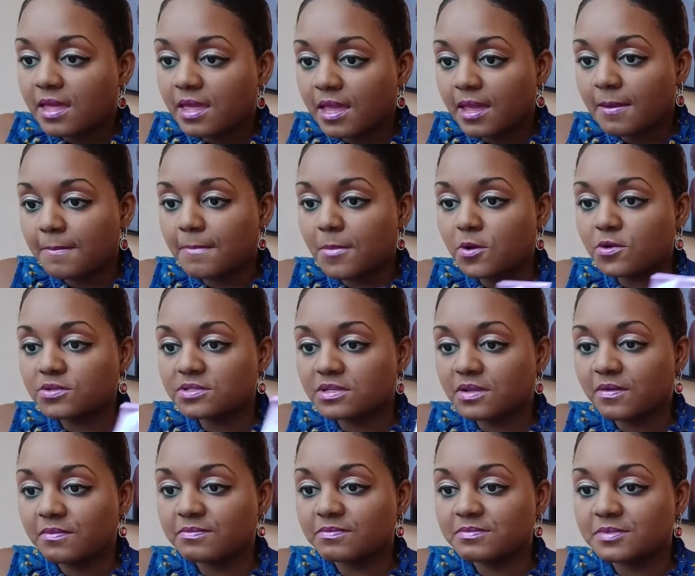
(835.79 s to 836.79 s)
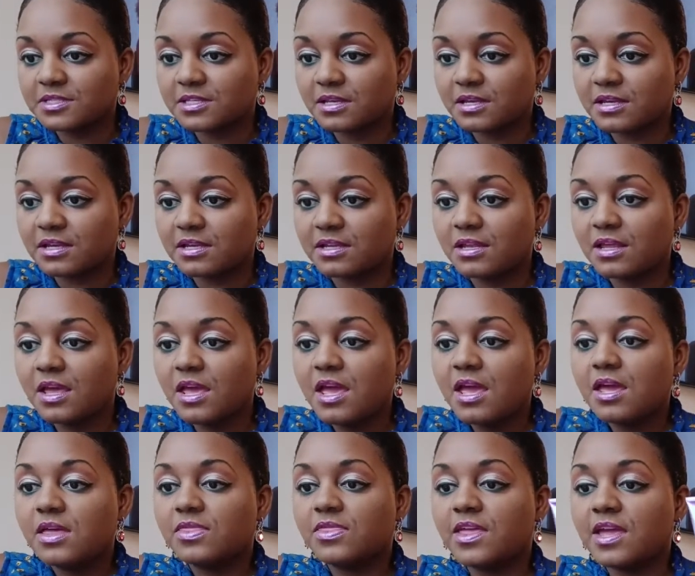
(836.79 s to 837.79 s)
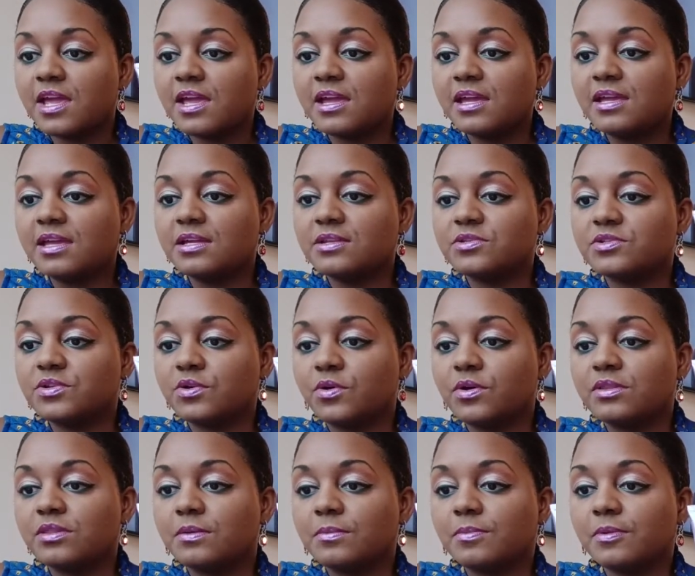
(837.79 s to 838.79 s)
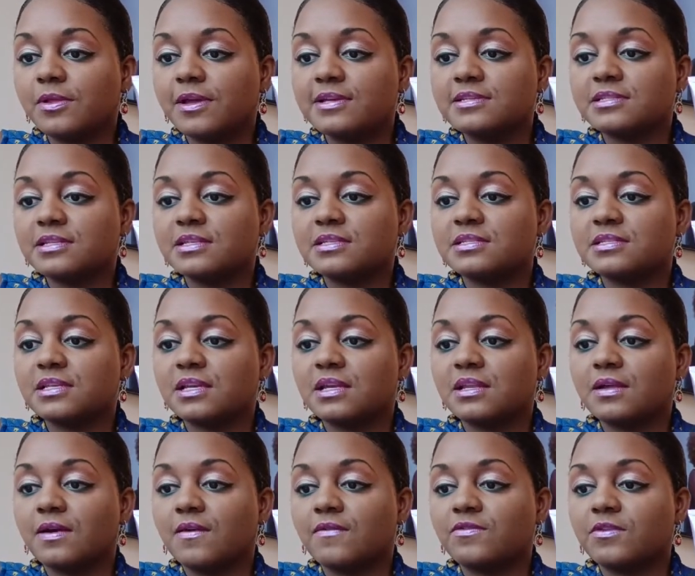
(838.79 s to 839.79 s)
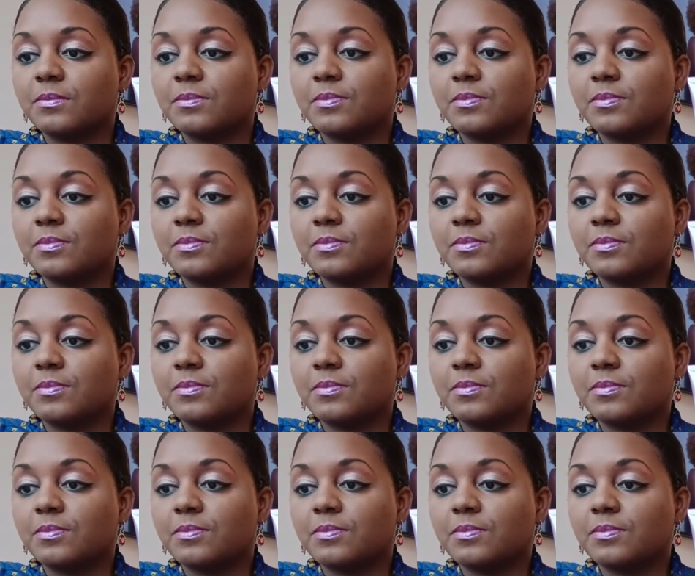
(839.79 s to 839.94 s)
and most of them said they enjoyed the pleasant scent of the